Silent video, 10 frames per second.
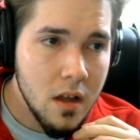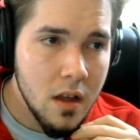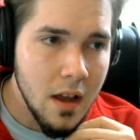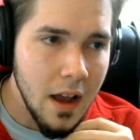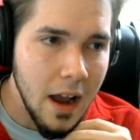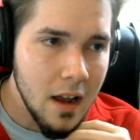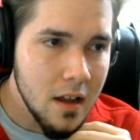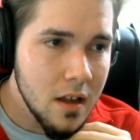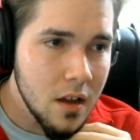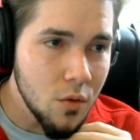Ha!
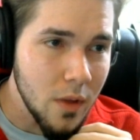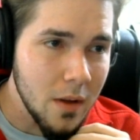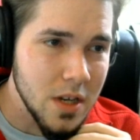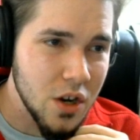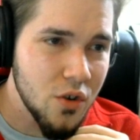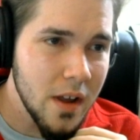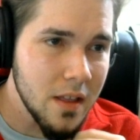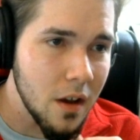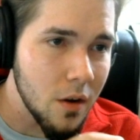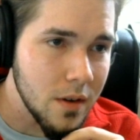Ooh, that was a crit,
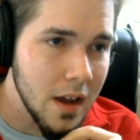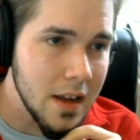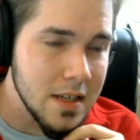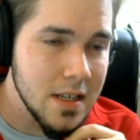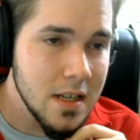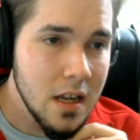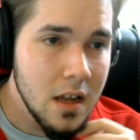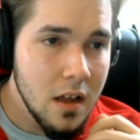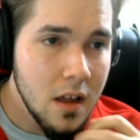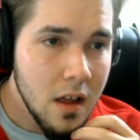though. Nice.
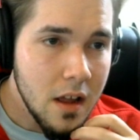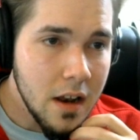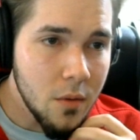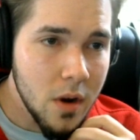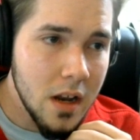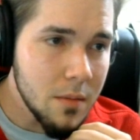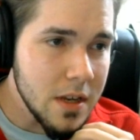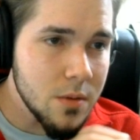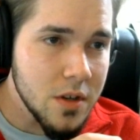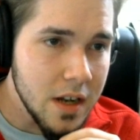Now, what could he be
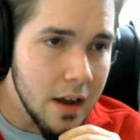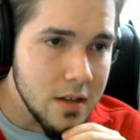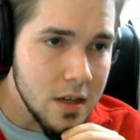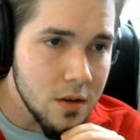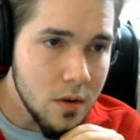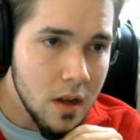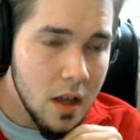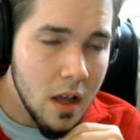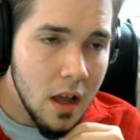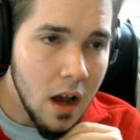switching out to?
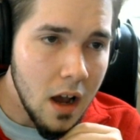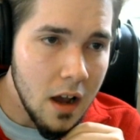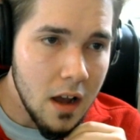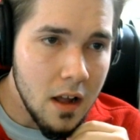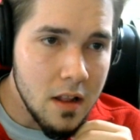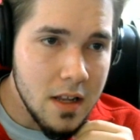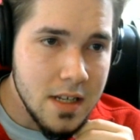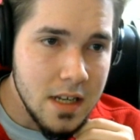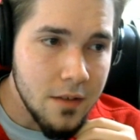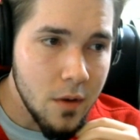Let's
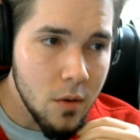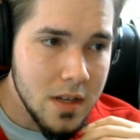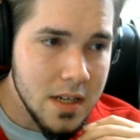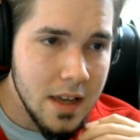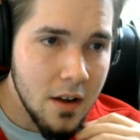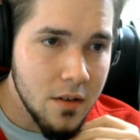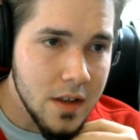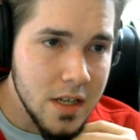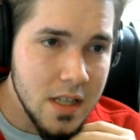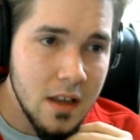see. If he wants to counter
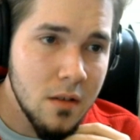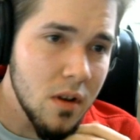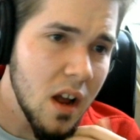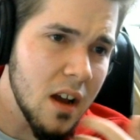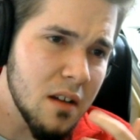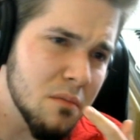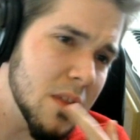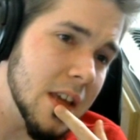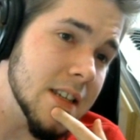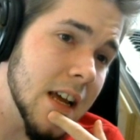this thing,
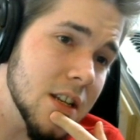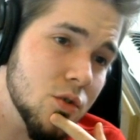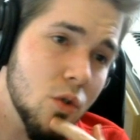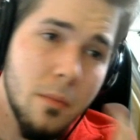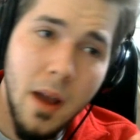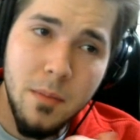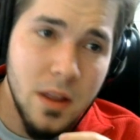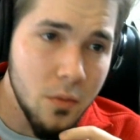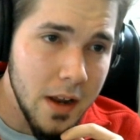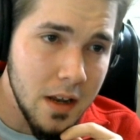the Tentacruel might be
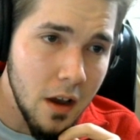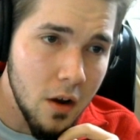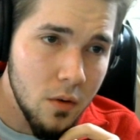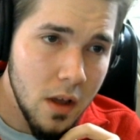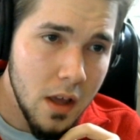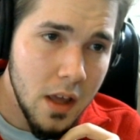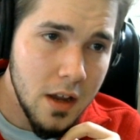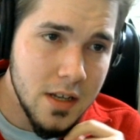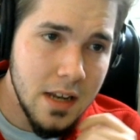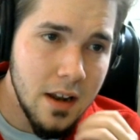the way to go. He
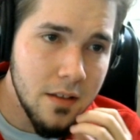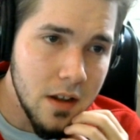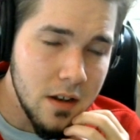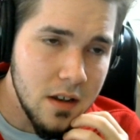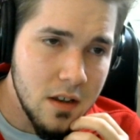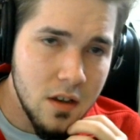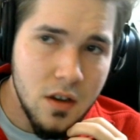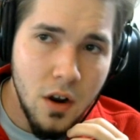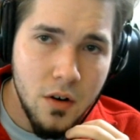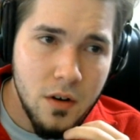could send out the
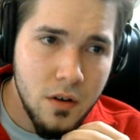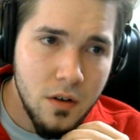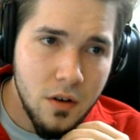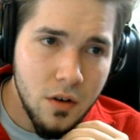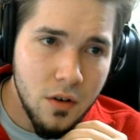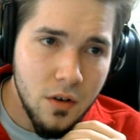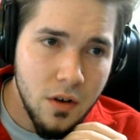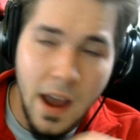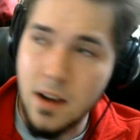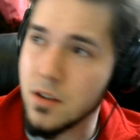Dark
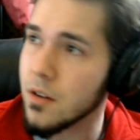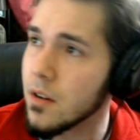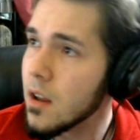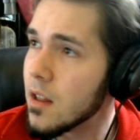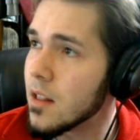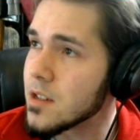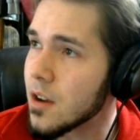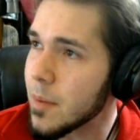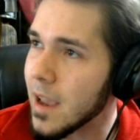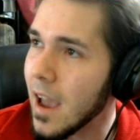Cacturn. Let's look
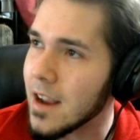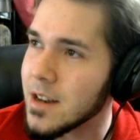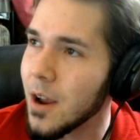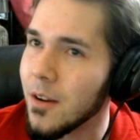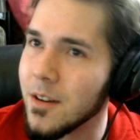up a Cacturn.